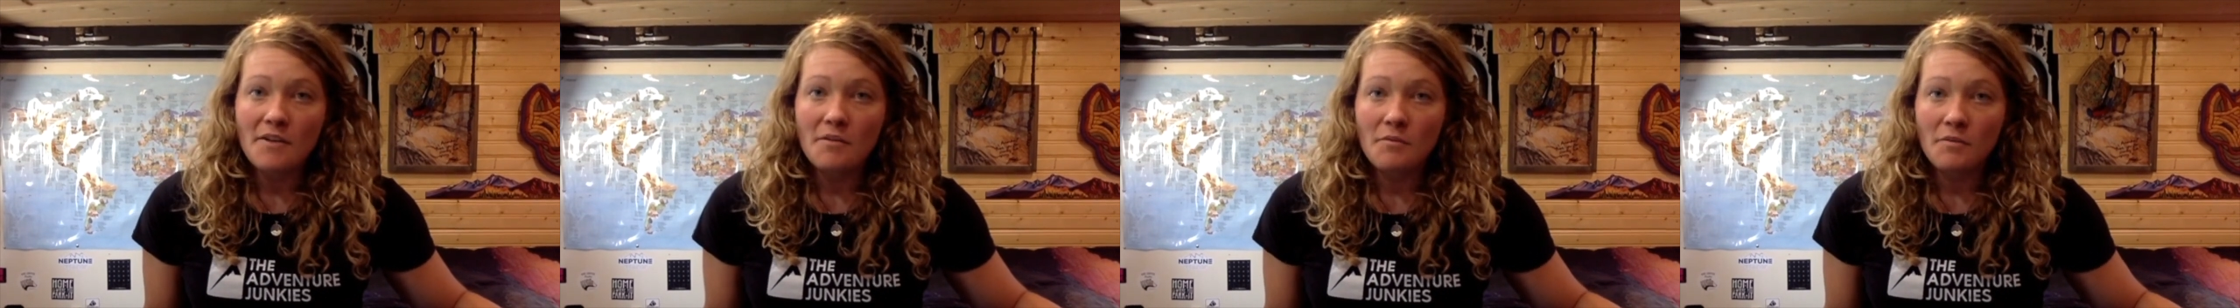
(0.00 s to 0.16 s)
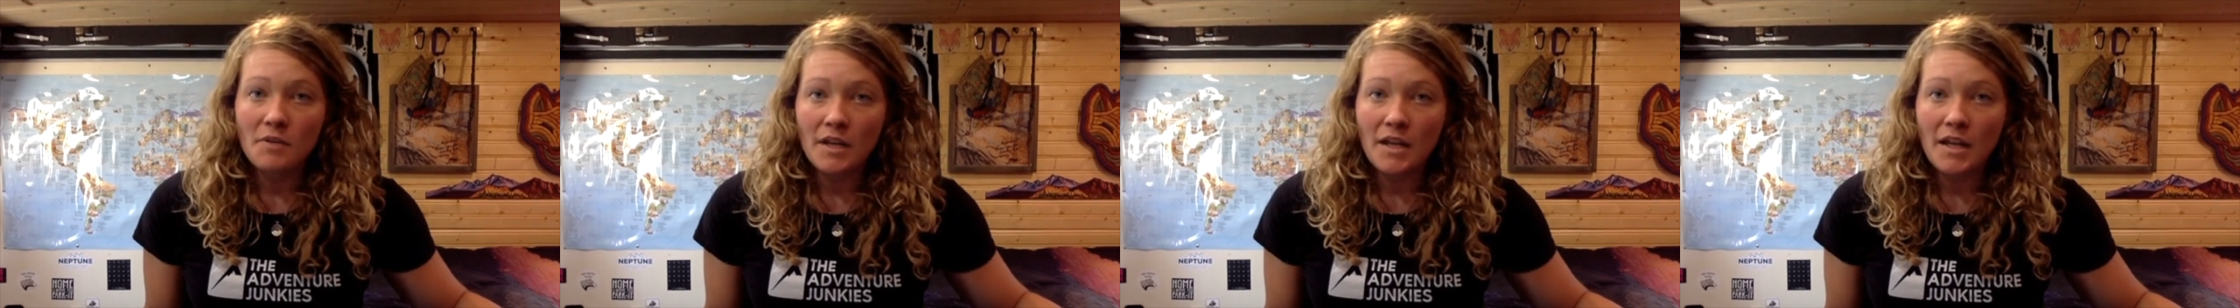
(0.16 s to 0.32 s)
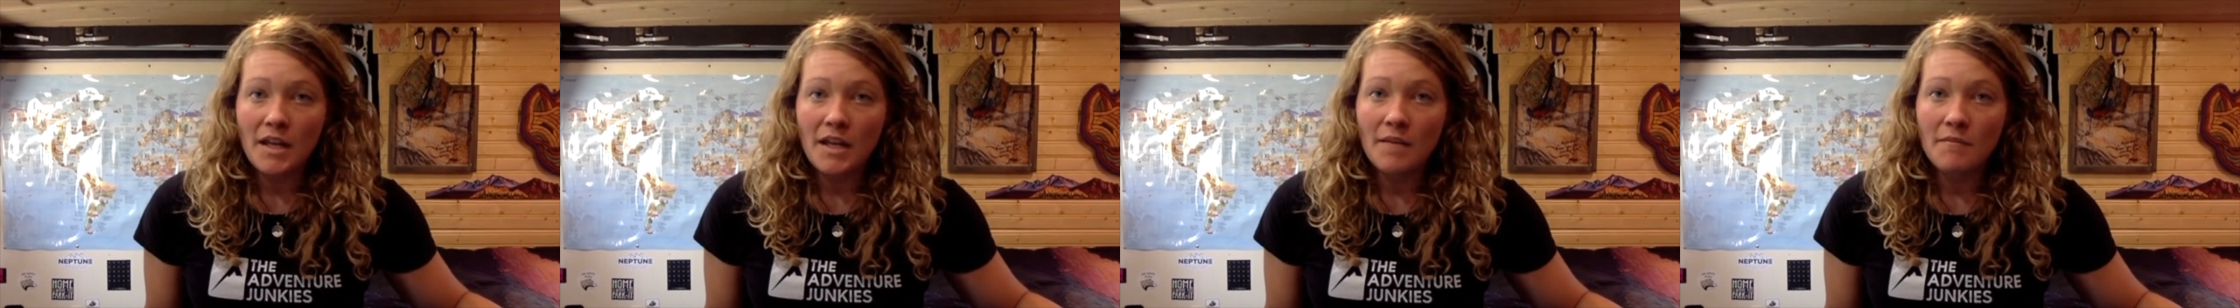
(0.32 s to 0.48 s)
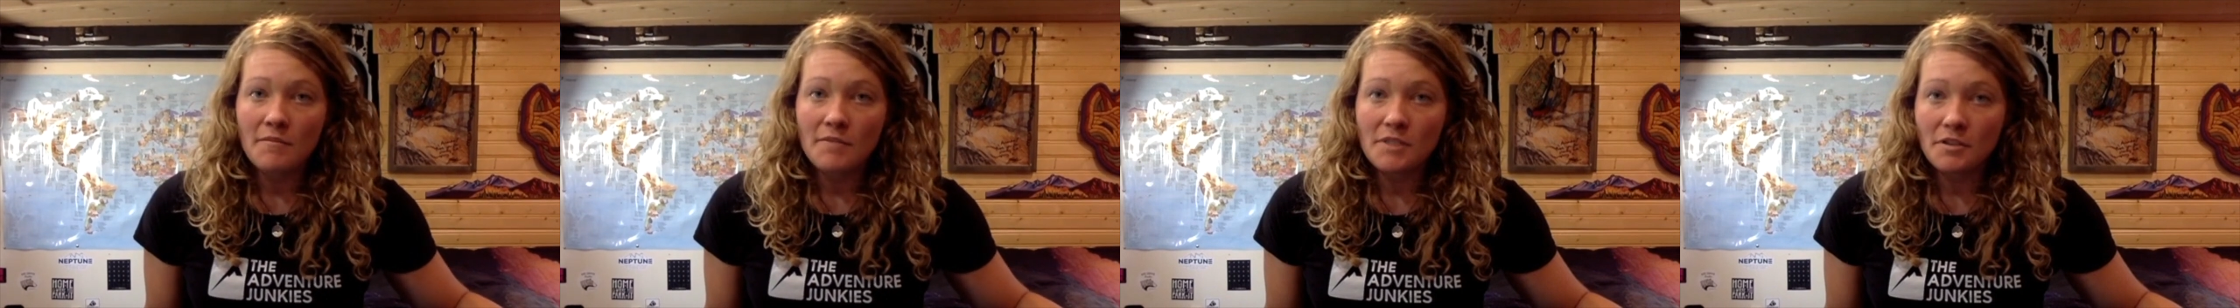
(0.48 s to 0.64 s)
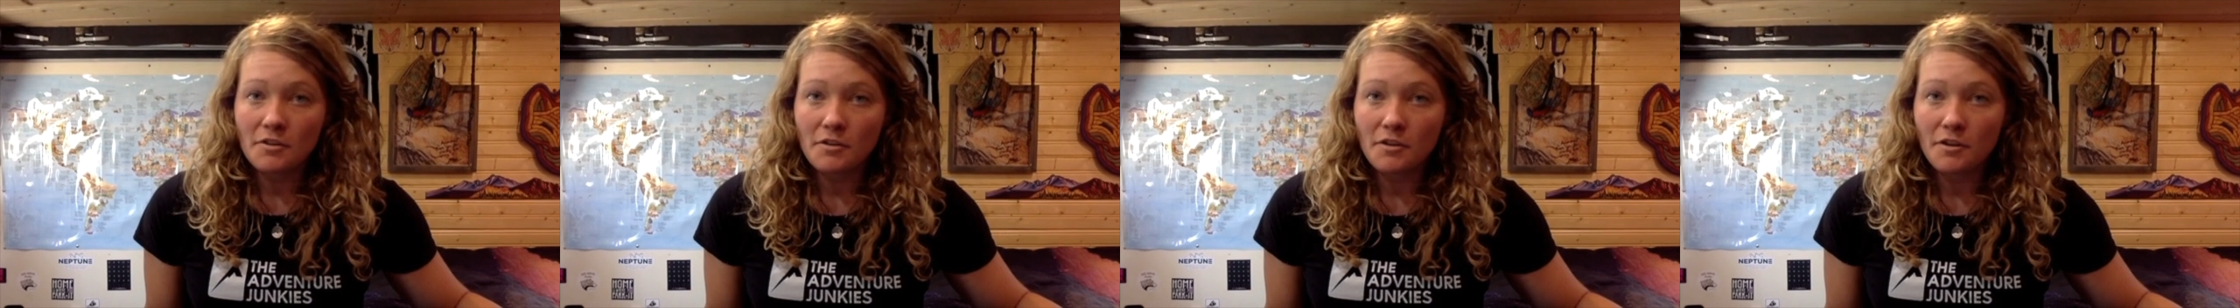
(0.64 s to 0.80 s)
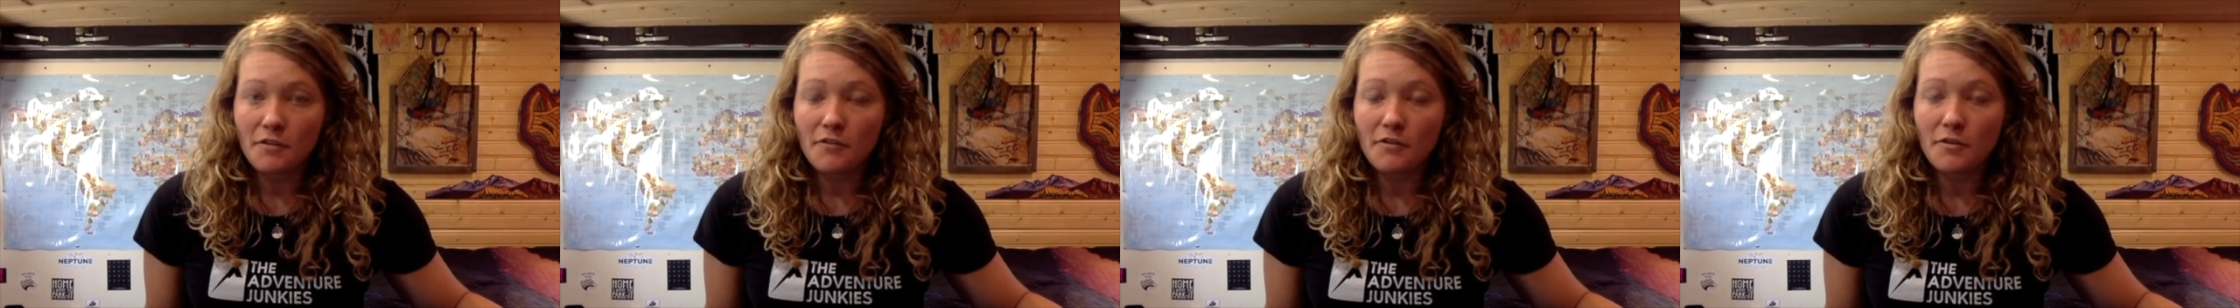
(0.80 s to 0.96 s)
you want to aim
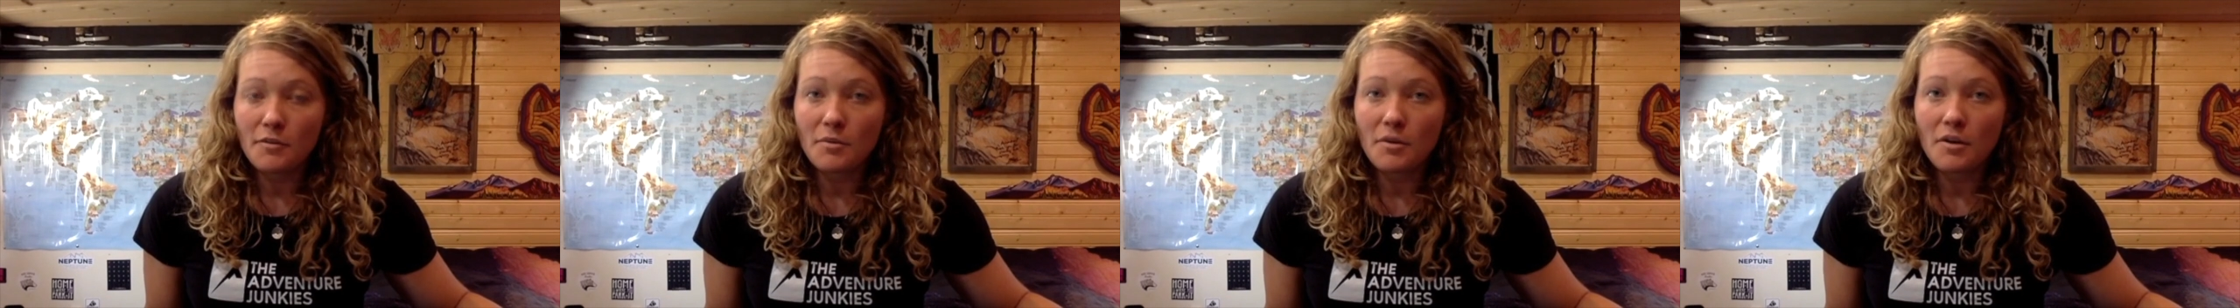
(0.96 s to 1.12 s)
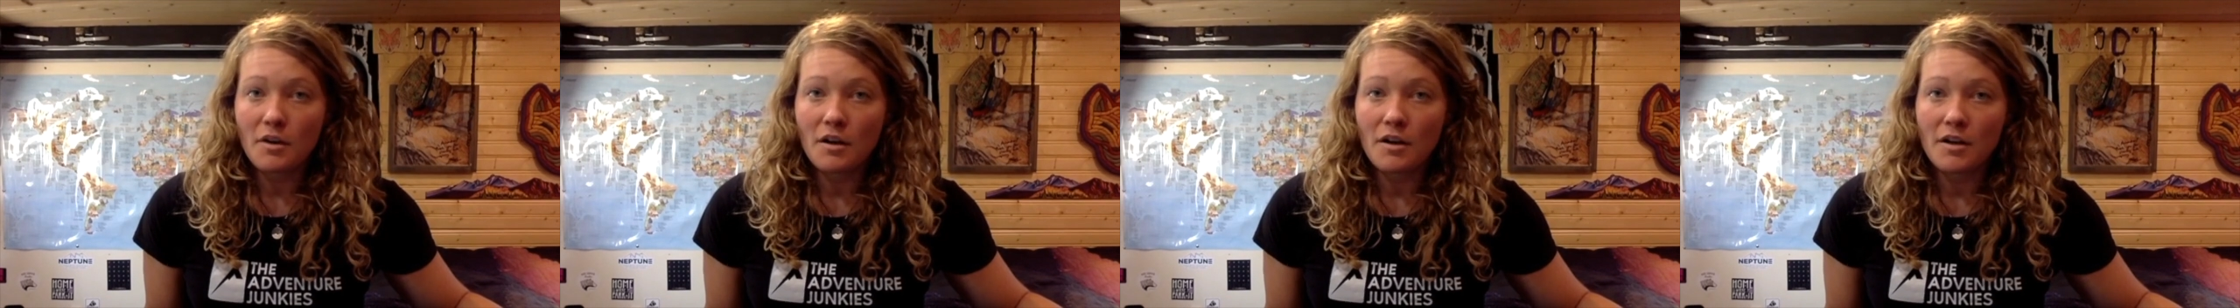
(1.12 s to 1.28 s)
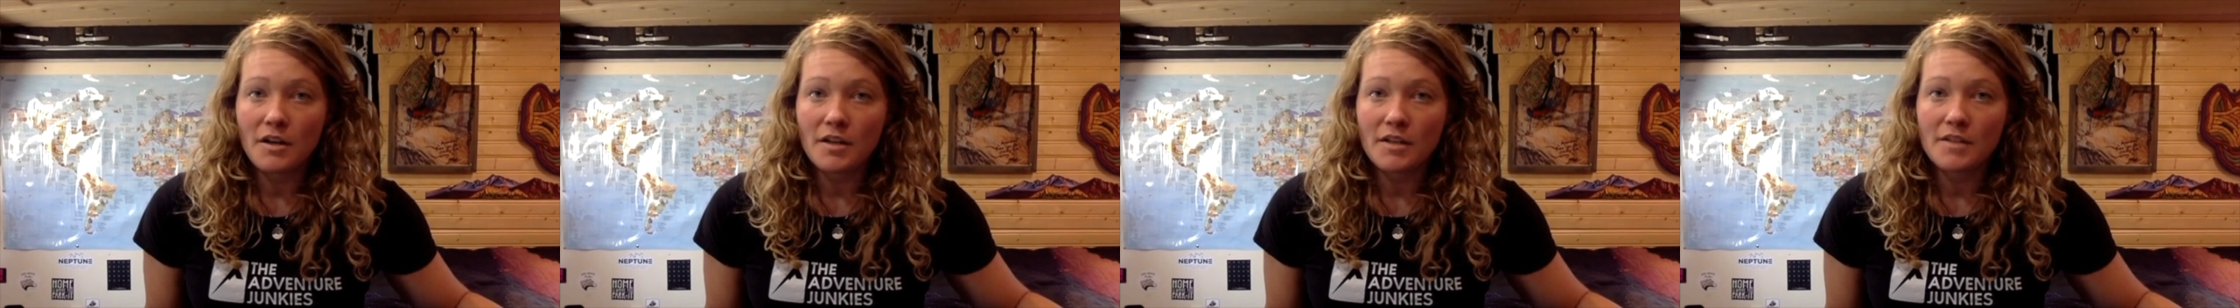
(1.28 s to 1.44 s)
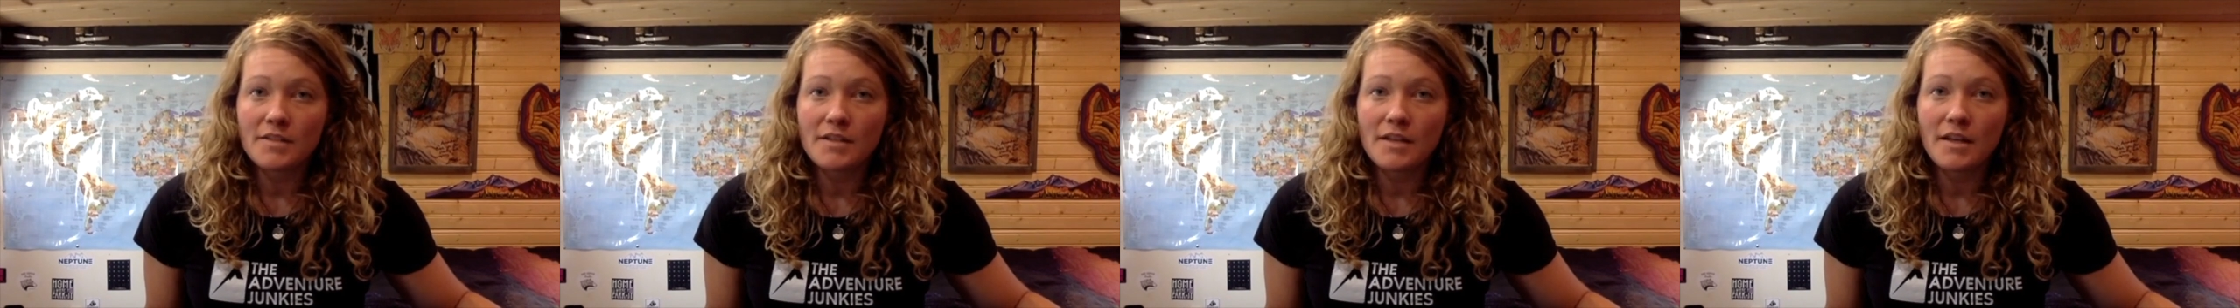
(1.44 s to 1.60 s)
to look for products